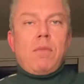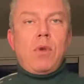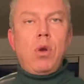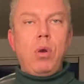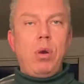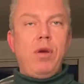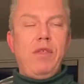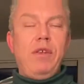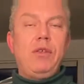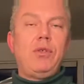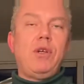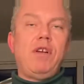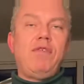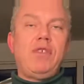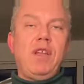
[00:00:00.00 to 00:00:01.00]
this sort
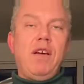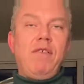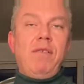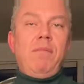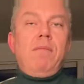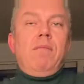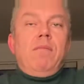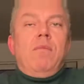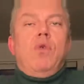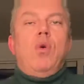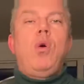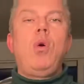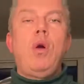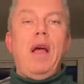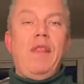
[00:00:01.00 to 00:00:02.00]
of stuff
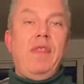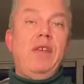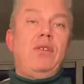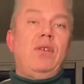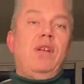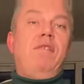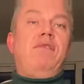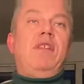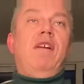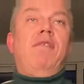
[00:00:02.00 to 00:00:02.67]
and this sort of stuff.